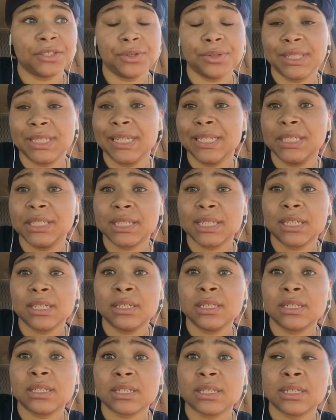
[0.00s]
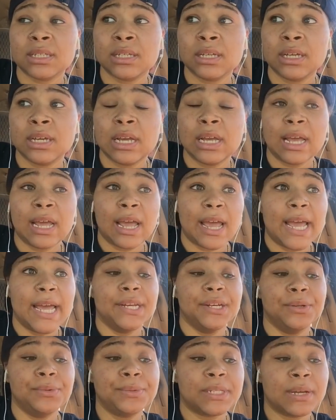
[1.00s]
your teachings
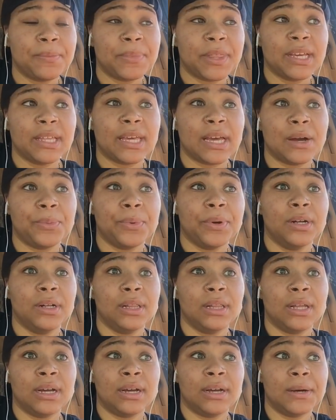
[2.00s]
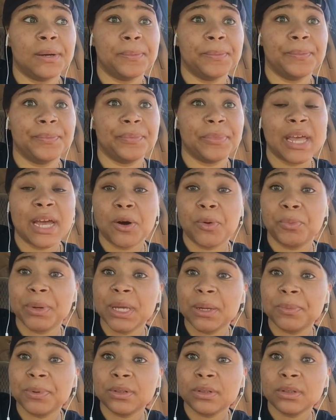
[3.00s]
and do something that will help
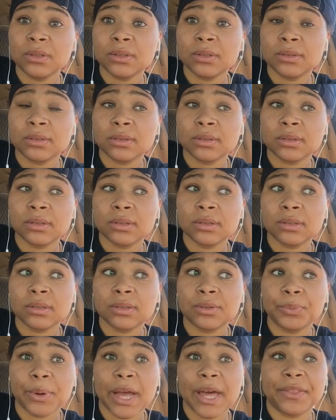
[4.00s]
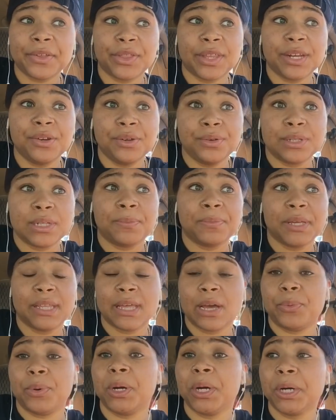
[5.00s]
people rather than do something
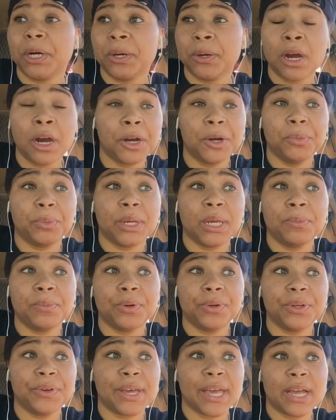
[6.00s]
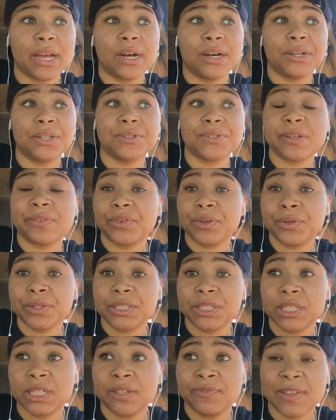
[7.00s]
that will hurt people. You can't call yourself a
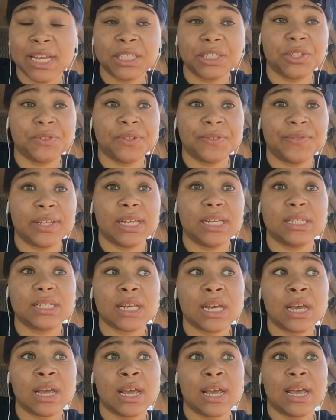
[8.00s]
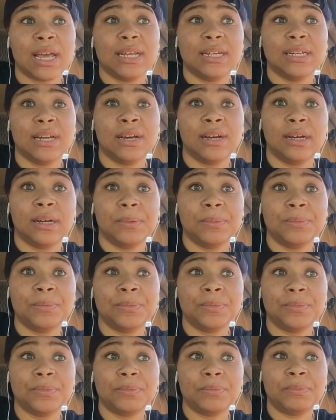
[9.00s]
Christian if that's your defense and
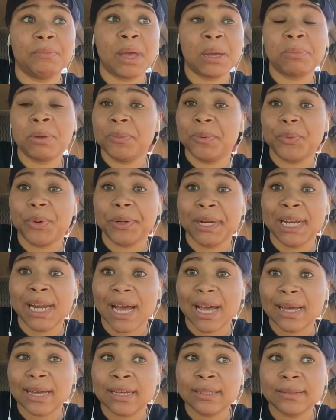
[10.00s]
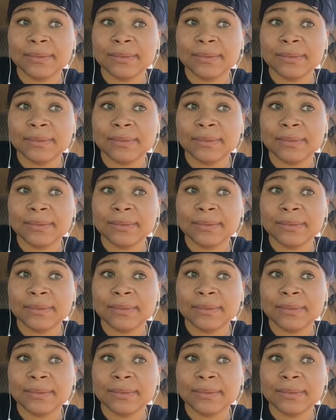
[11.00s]
make people want to die.